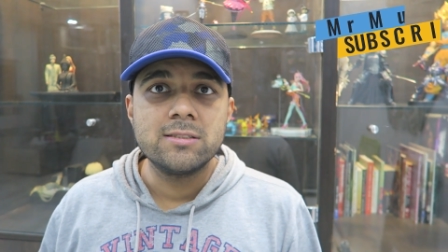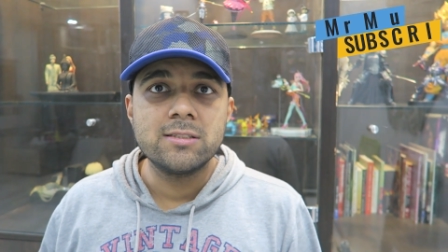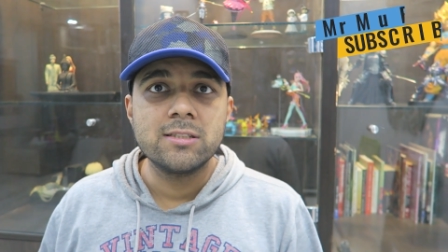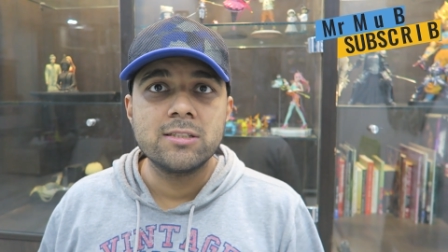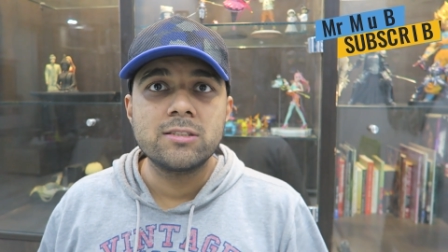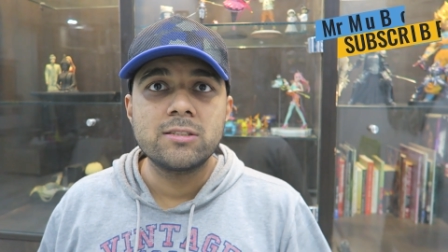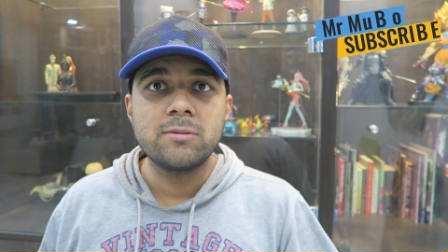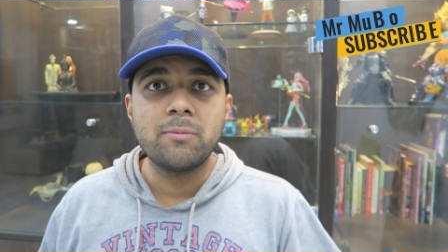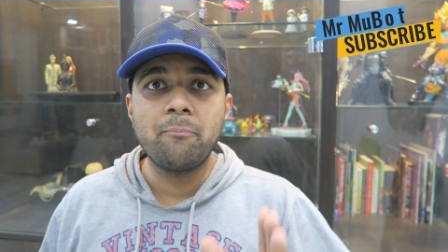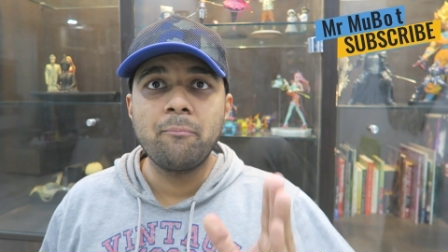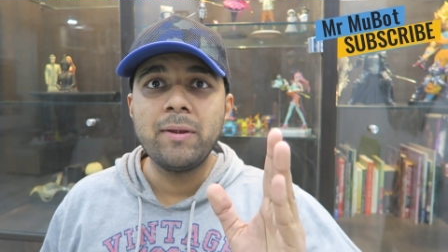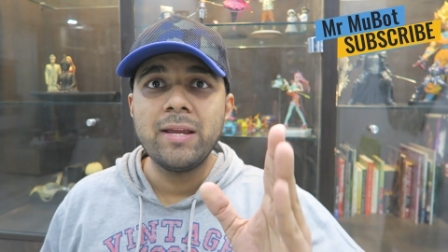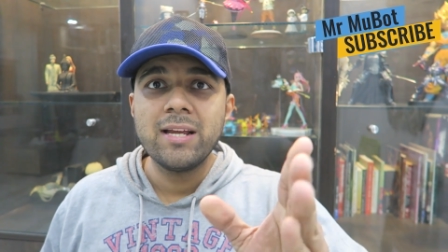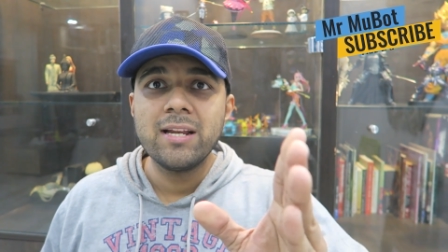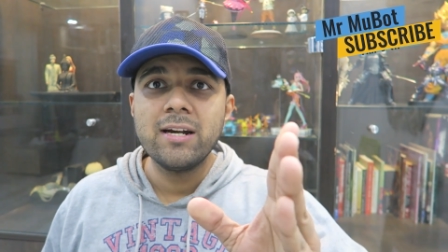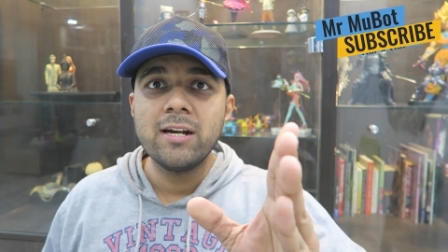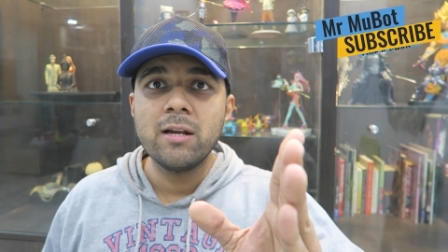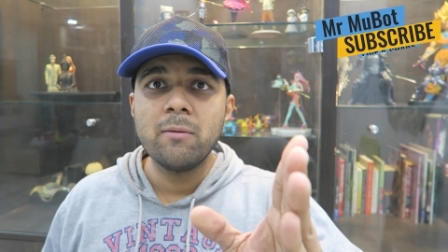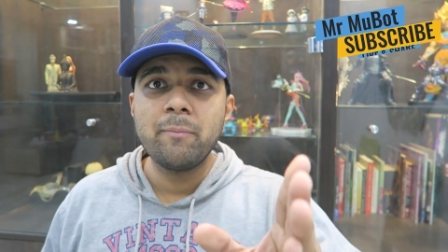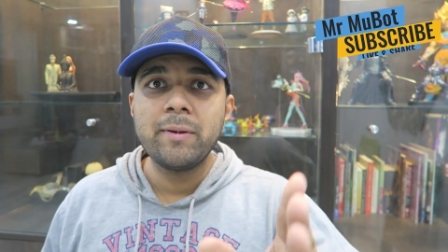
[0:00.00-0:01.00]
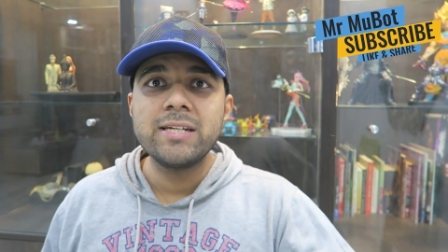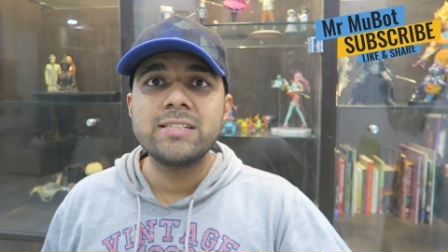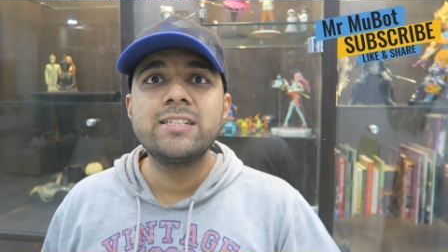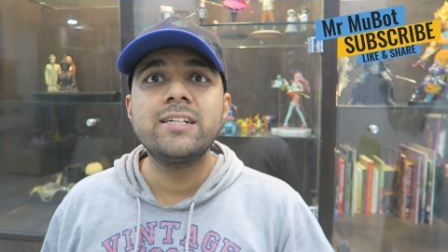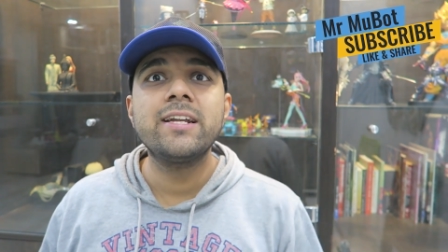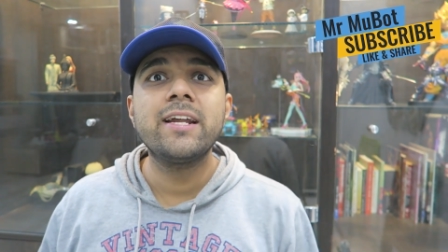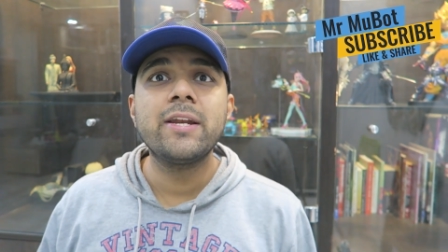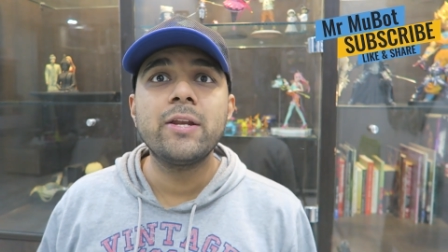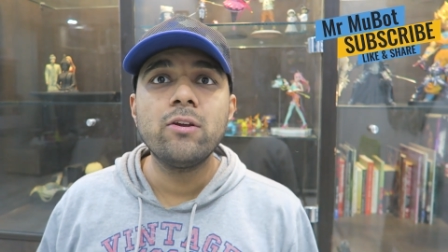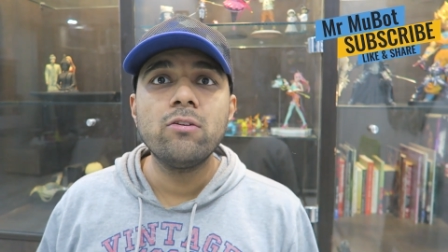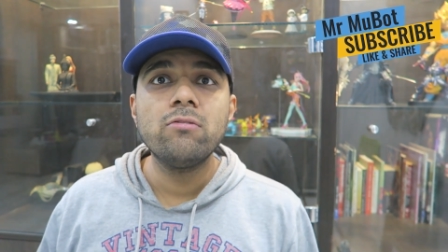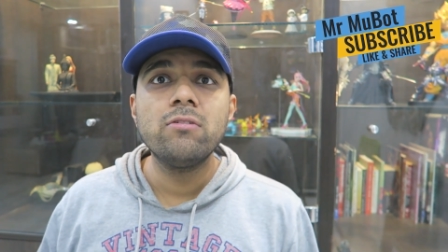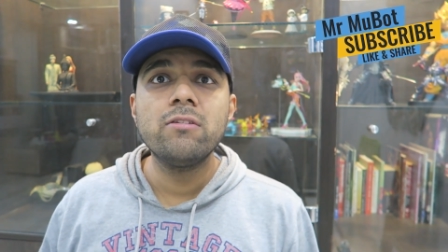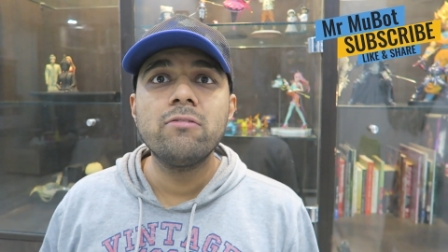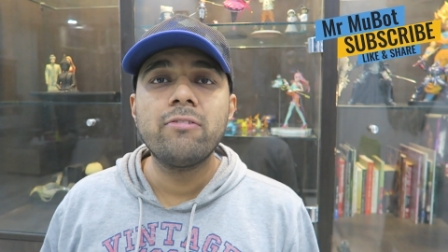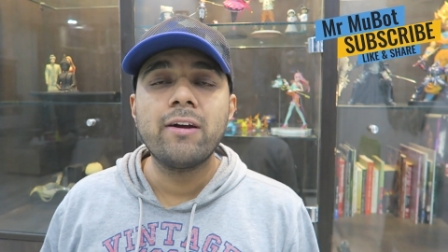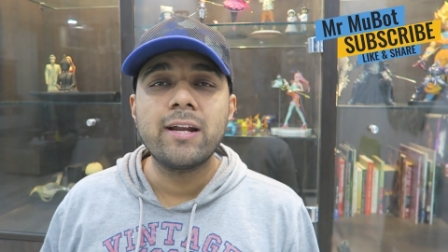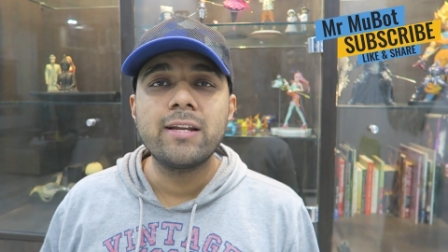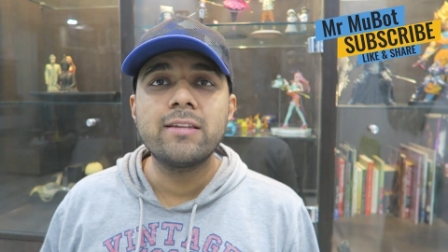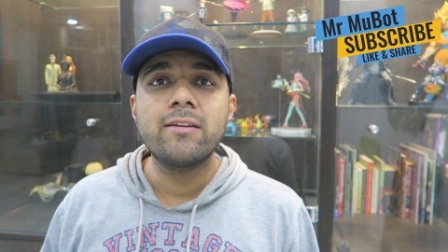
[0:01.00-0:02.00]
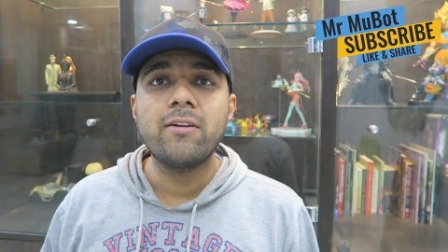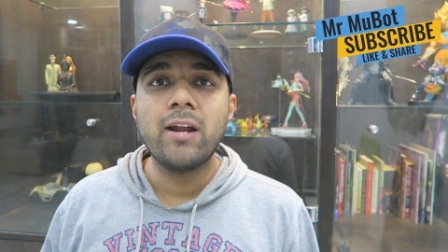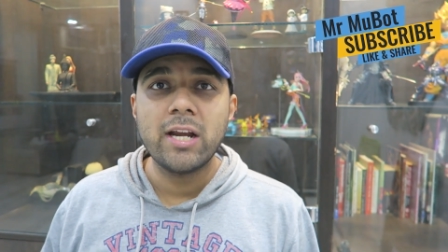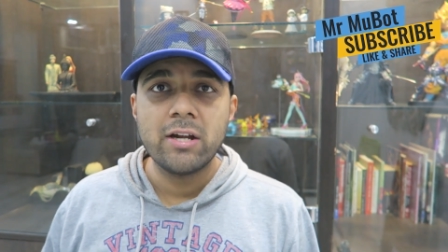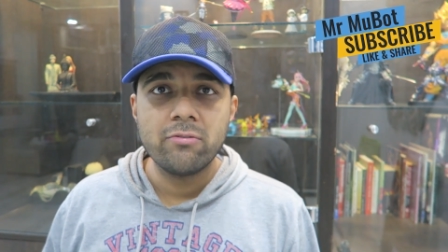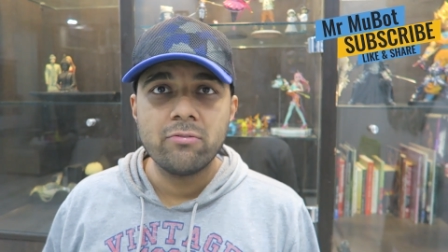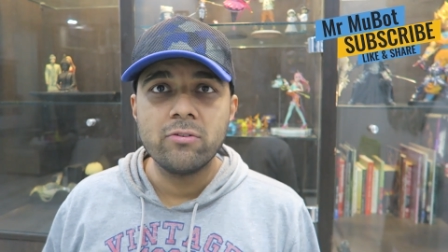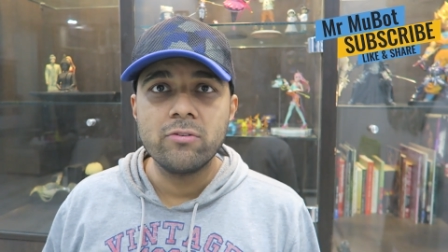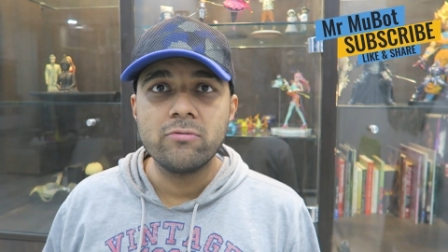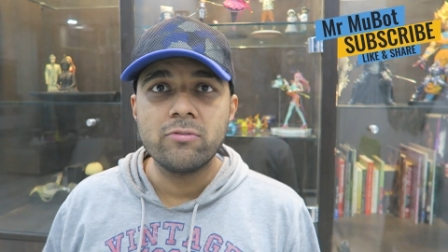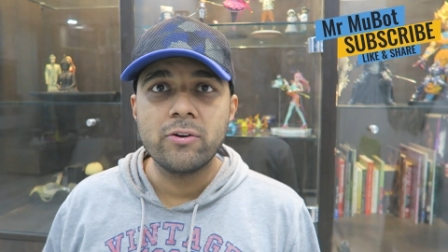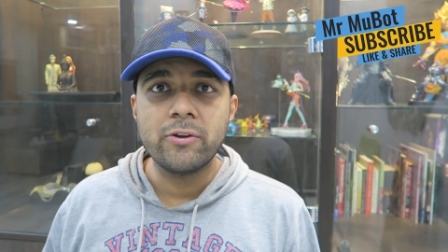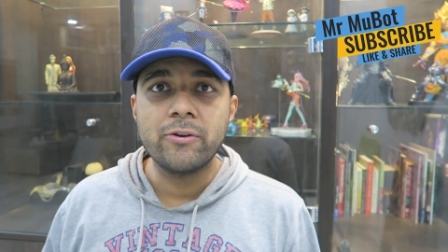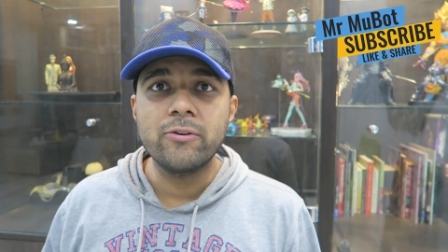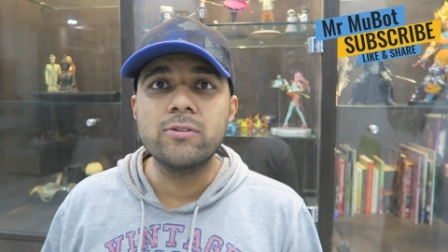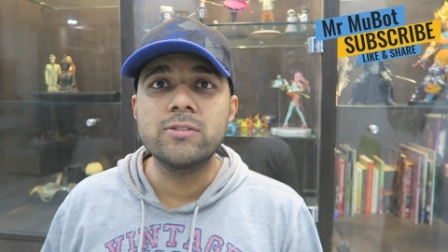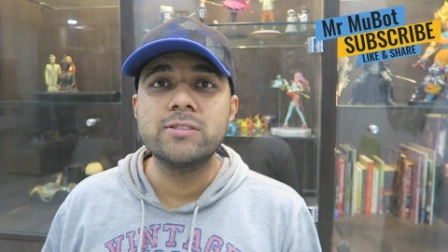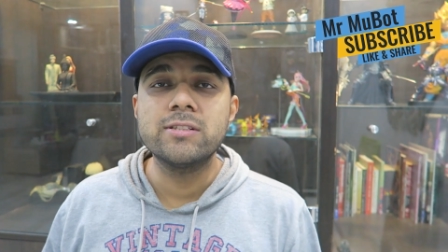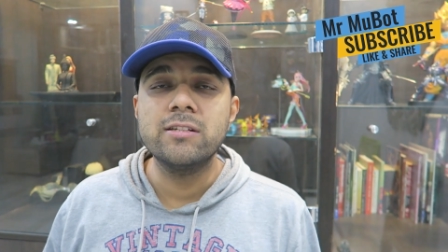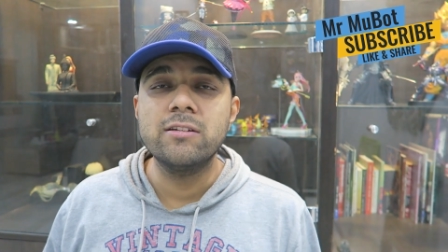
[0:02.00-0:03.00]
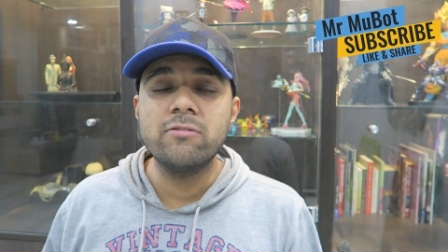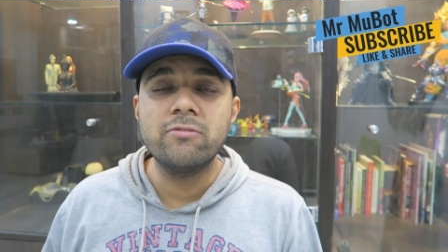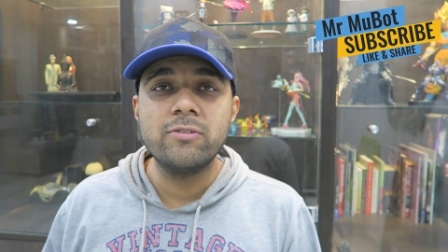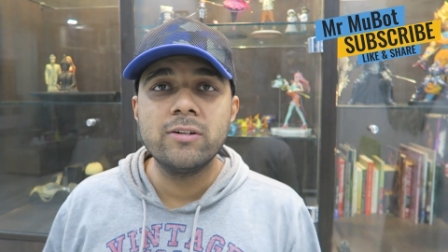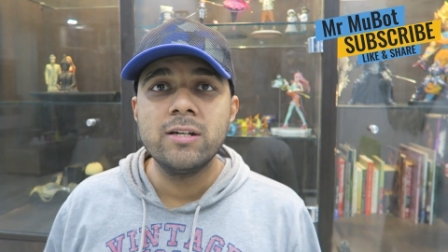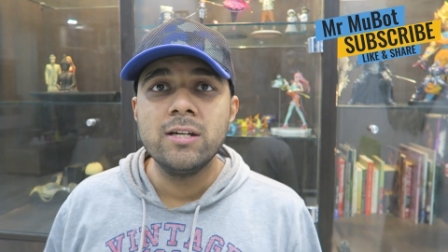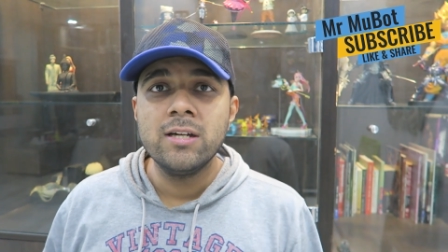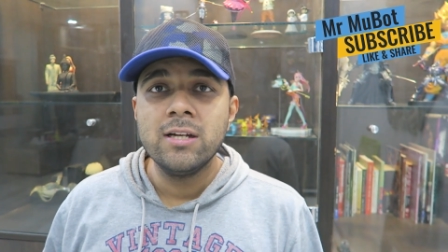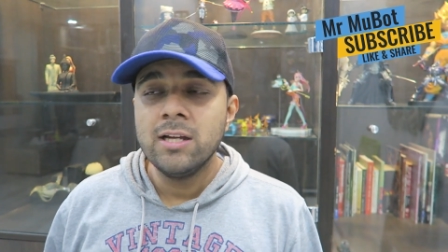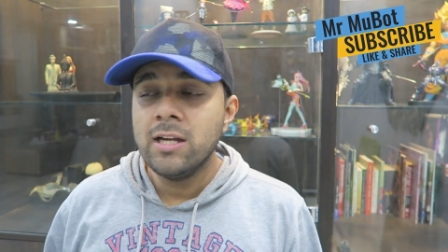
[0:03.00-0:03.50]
Just be a little patient and you will find the right phone for yourself.